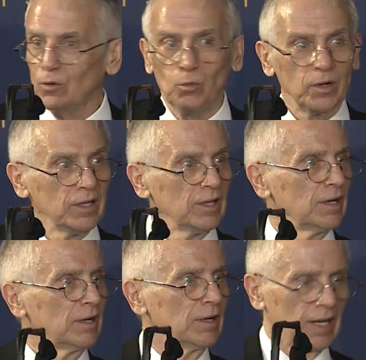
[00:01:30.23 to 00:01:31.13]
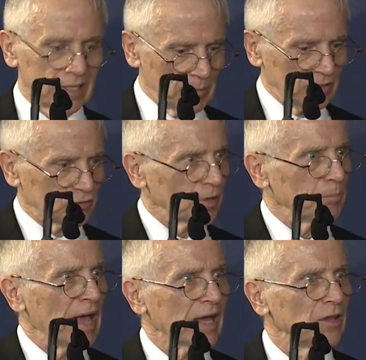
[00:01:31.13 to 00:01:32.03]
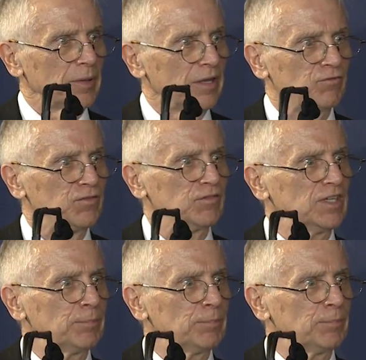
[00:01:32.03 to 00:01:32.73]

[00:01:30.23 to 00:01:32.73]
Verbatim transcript: We, uh, I get my script back, and there'll be 50